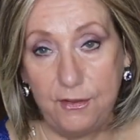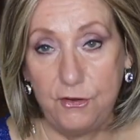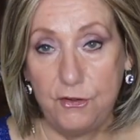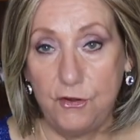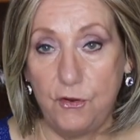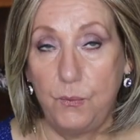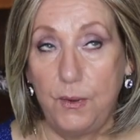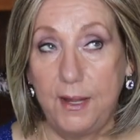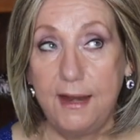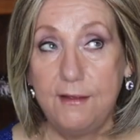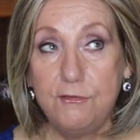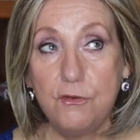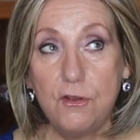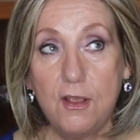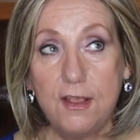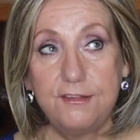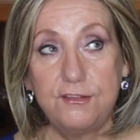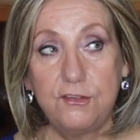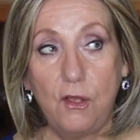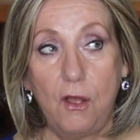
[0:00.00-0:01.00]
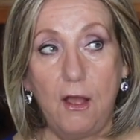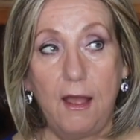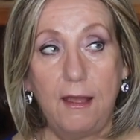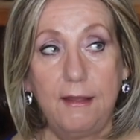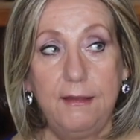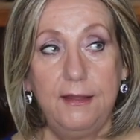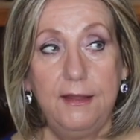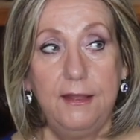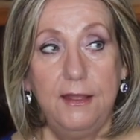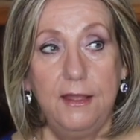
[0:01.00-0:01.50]
you know, whenever I
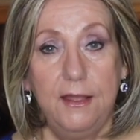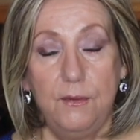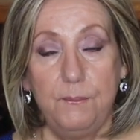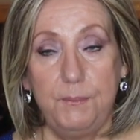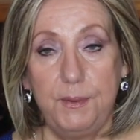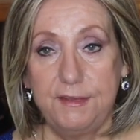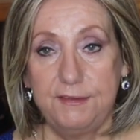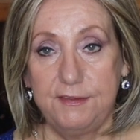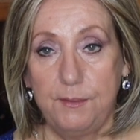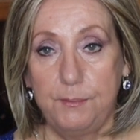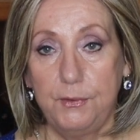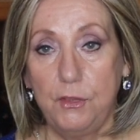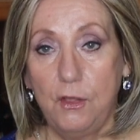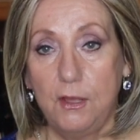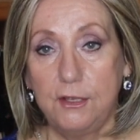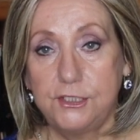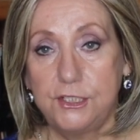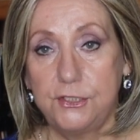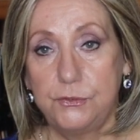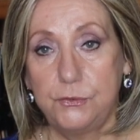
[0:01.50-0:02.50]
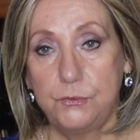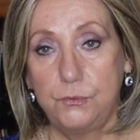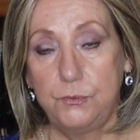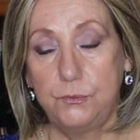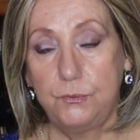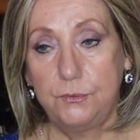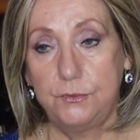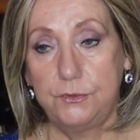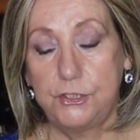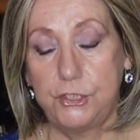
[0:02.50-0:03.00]
saw, because they belong
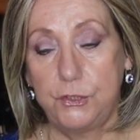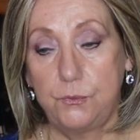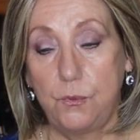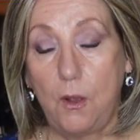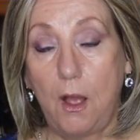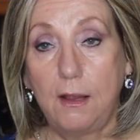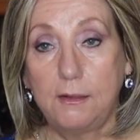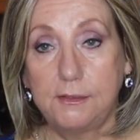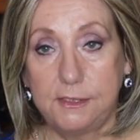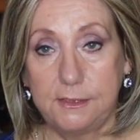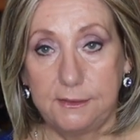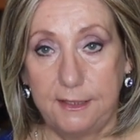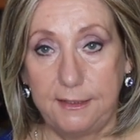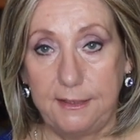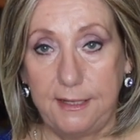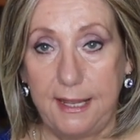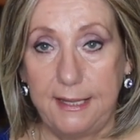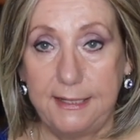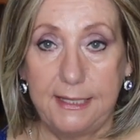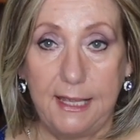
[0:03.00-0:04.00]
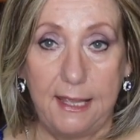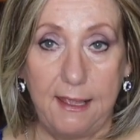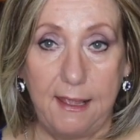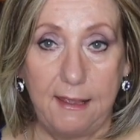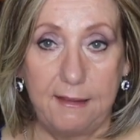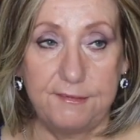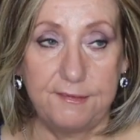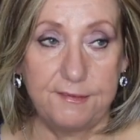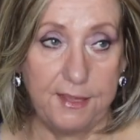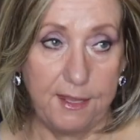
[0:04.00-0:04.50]
to, to Octoly,
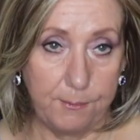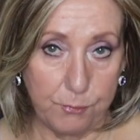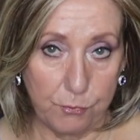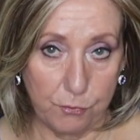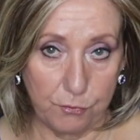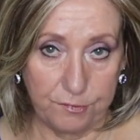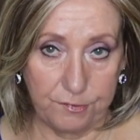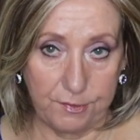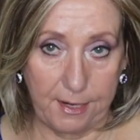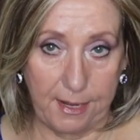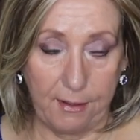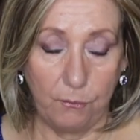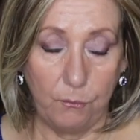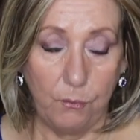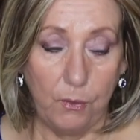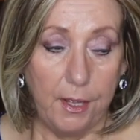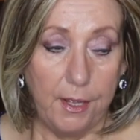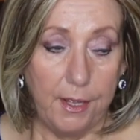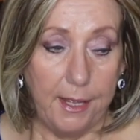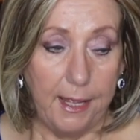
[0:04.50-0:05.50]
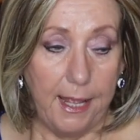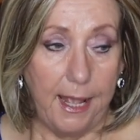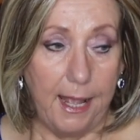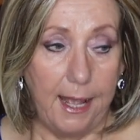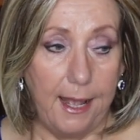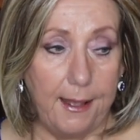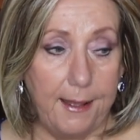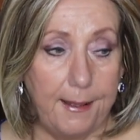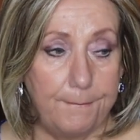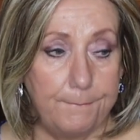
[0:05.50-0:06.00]
AKA Skeepers now,
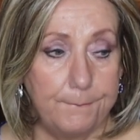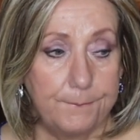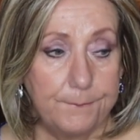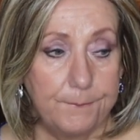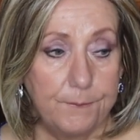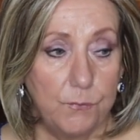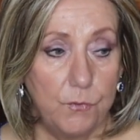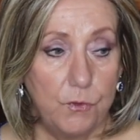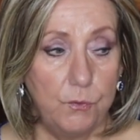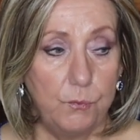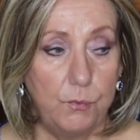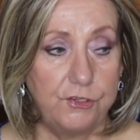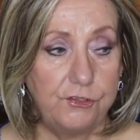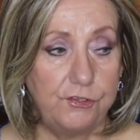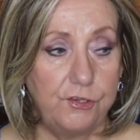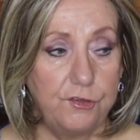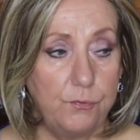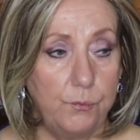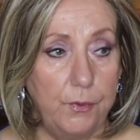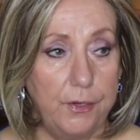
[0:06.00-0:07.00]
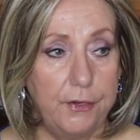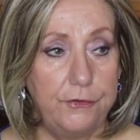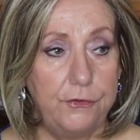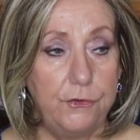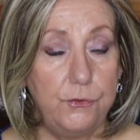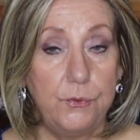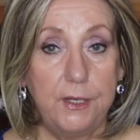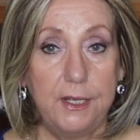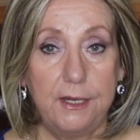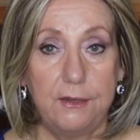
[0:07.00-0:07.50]
um, which is where
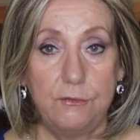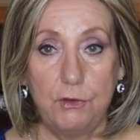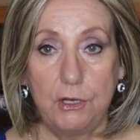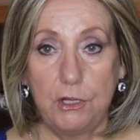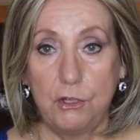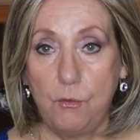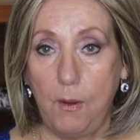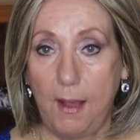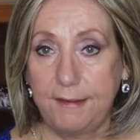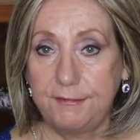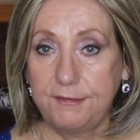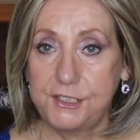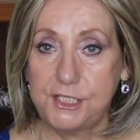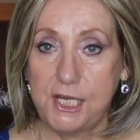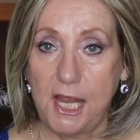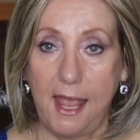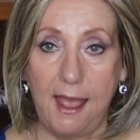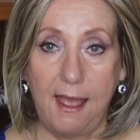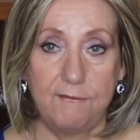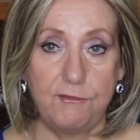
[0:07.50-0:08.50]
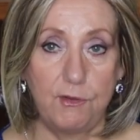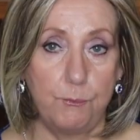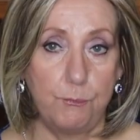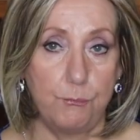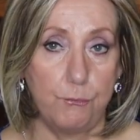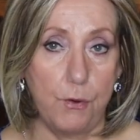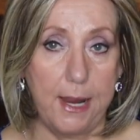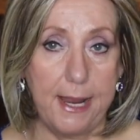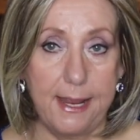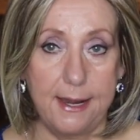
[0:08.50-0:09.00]
you can request to have a
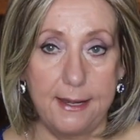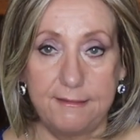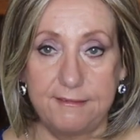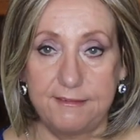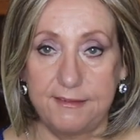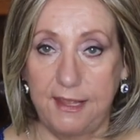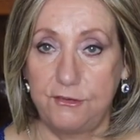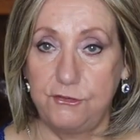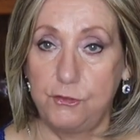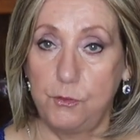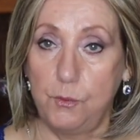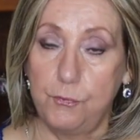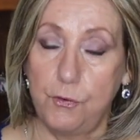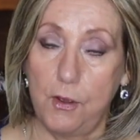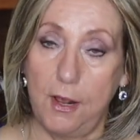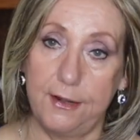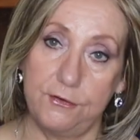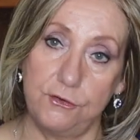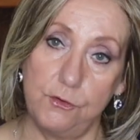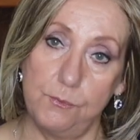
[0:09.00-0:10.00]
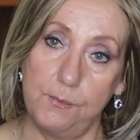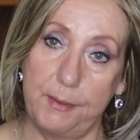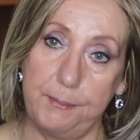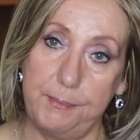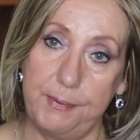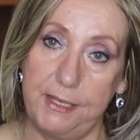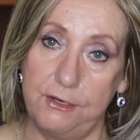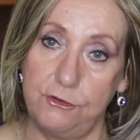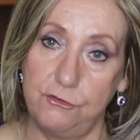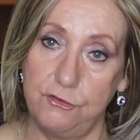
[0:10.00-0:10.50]
brand send you a product you might
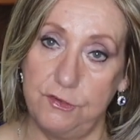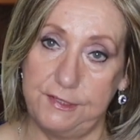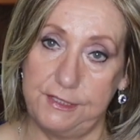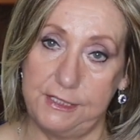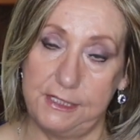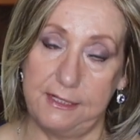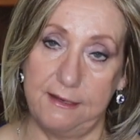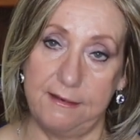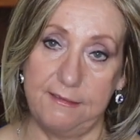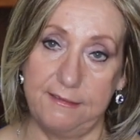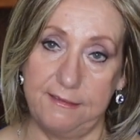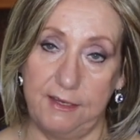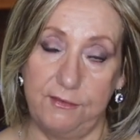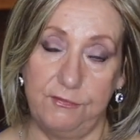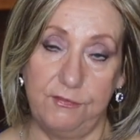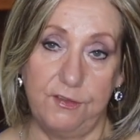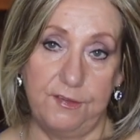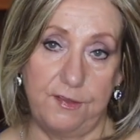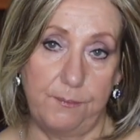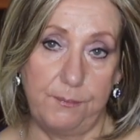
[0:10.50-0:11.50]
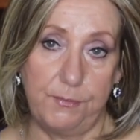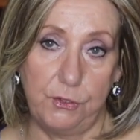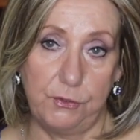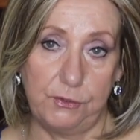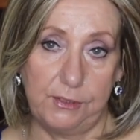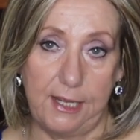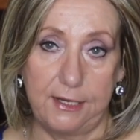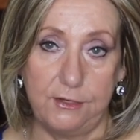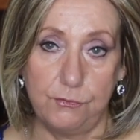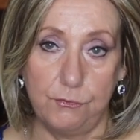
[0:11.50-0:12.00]
be interested in, see if there's something
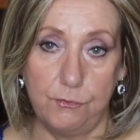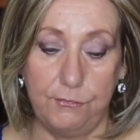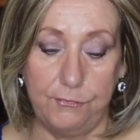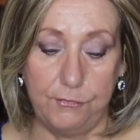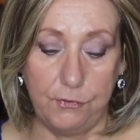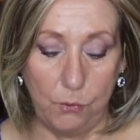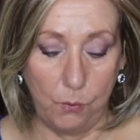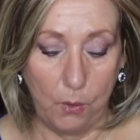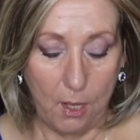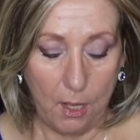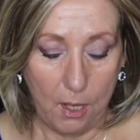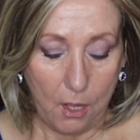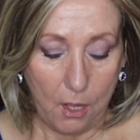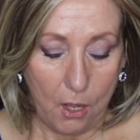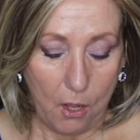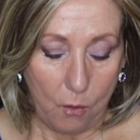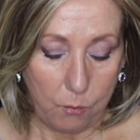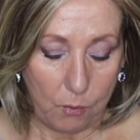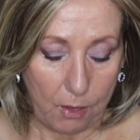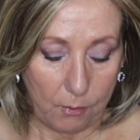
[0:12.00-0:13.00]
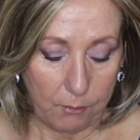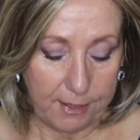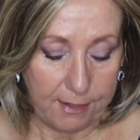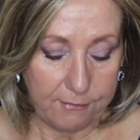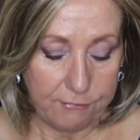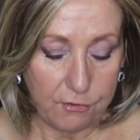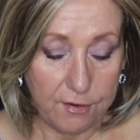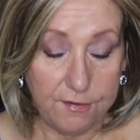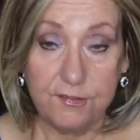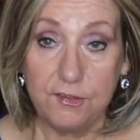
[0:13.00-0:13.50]
you'd like to review. Well,
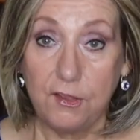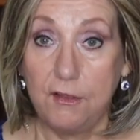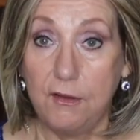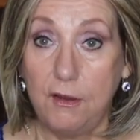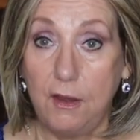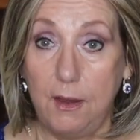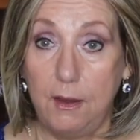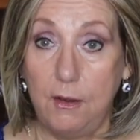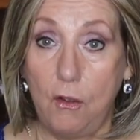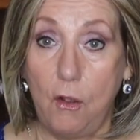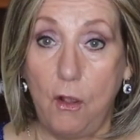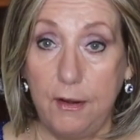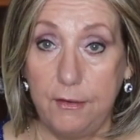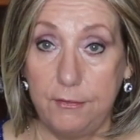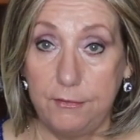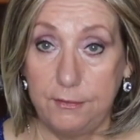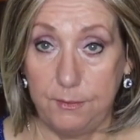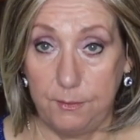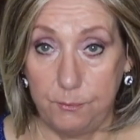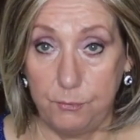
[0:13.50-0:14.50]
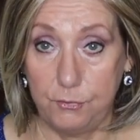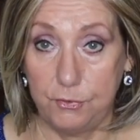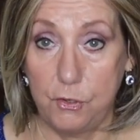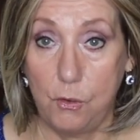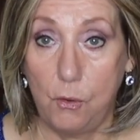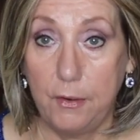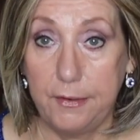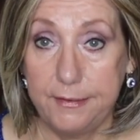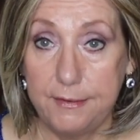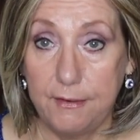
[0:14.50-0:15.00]
whenever I saw a, uh, the, the
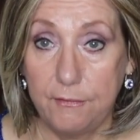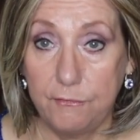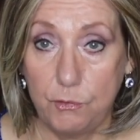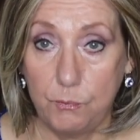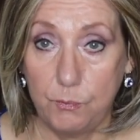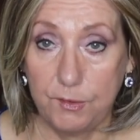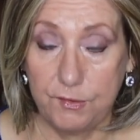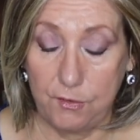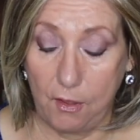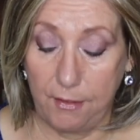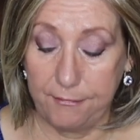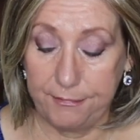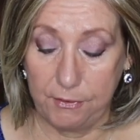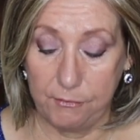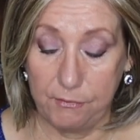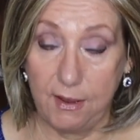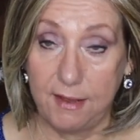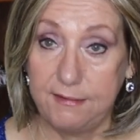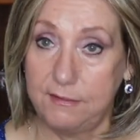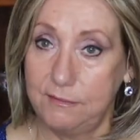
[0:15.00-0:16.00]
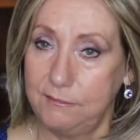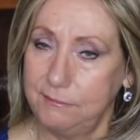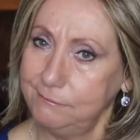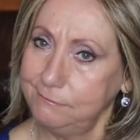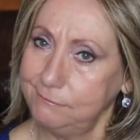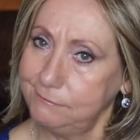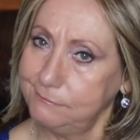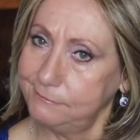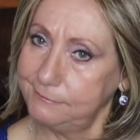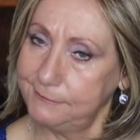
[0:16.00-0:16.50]
Ordinary was on there, I said,
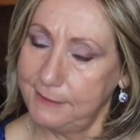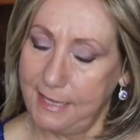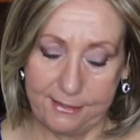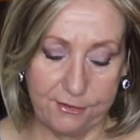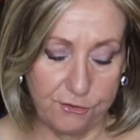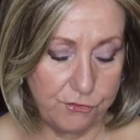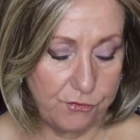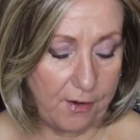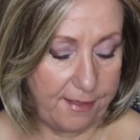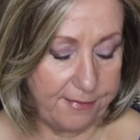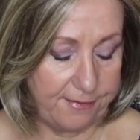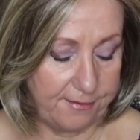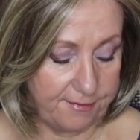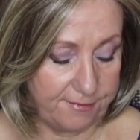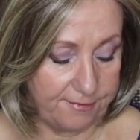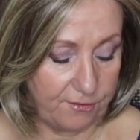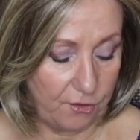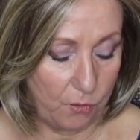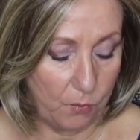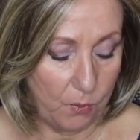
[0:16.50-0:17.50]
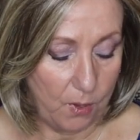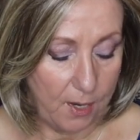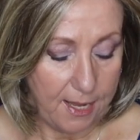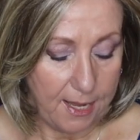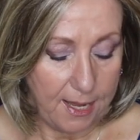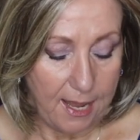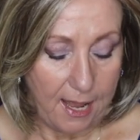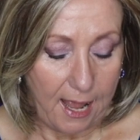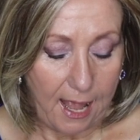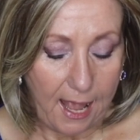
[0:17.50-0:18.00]
mm, I gotta try this. So
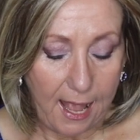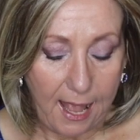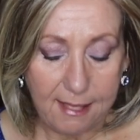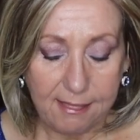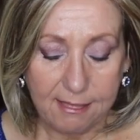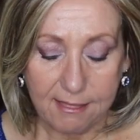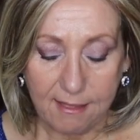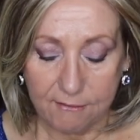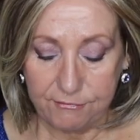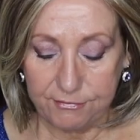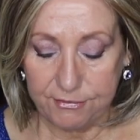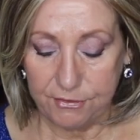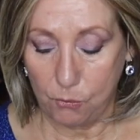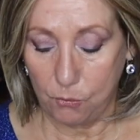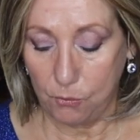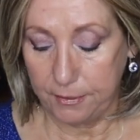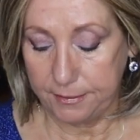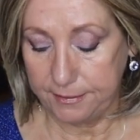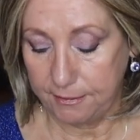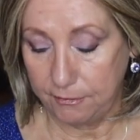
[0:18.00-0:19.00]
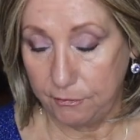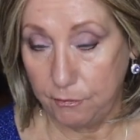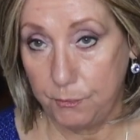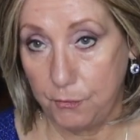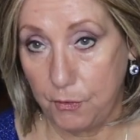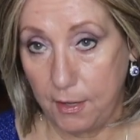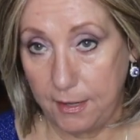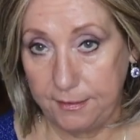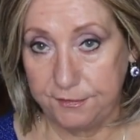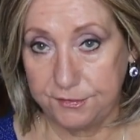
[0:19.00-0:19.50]
I love the Ordinary
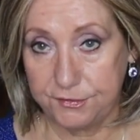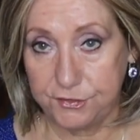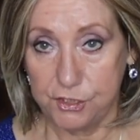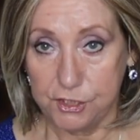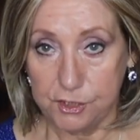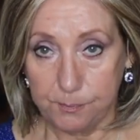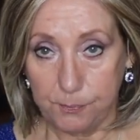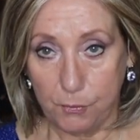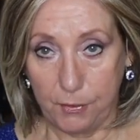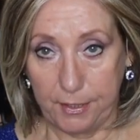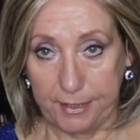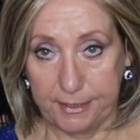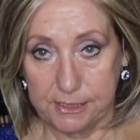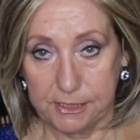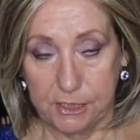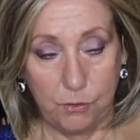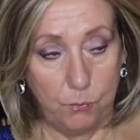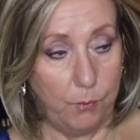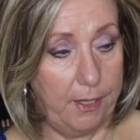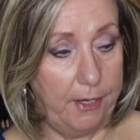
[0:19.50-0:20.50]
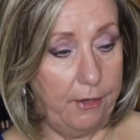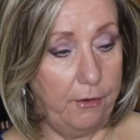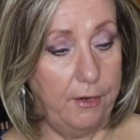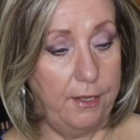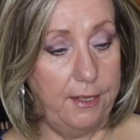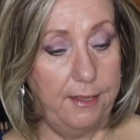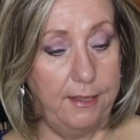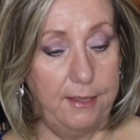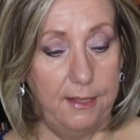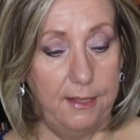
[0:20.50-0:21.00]
products to the point where